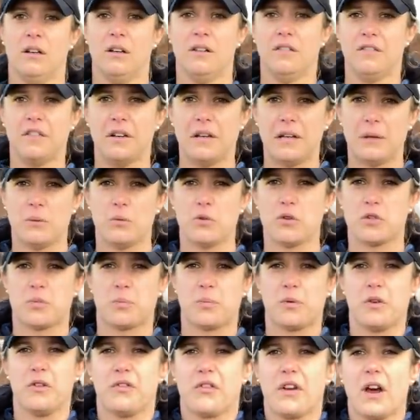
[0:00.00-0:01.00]
fully
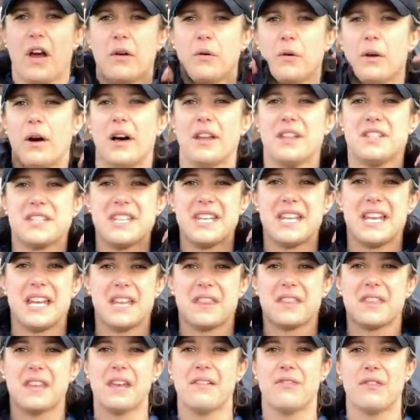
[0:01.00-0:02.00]
waterproof coat
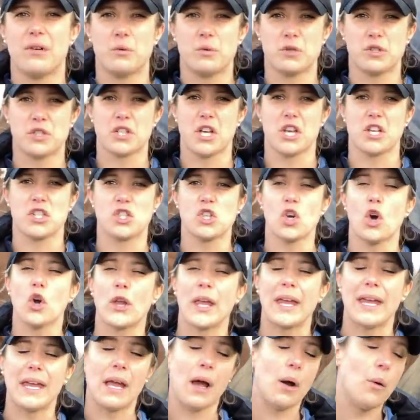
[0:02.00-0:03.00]
underneath if it was a
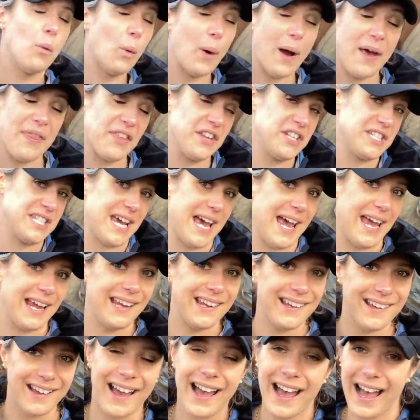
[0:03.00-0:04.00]
shocking weather
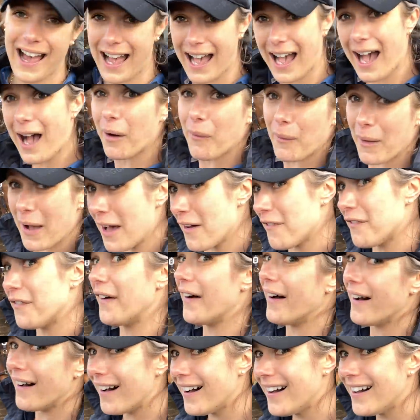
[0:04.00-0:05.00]
day.
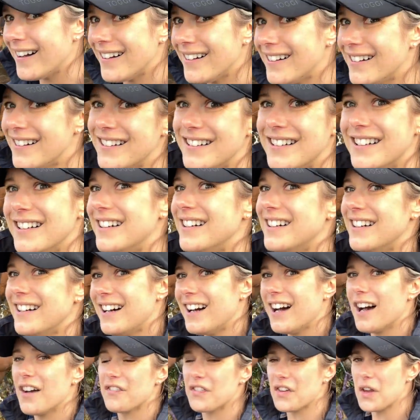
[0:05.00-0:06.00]
However,
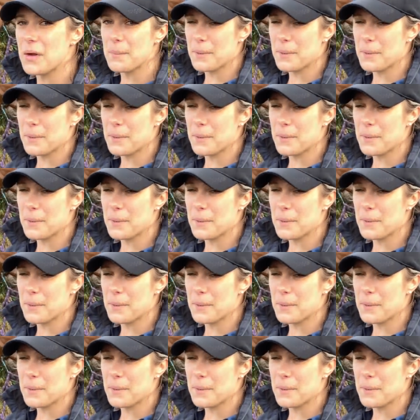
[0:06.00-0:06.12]
a few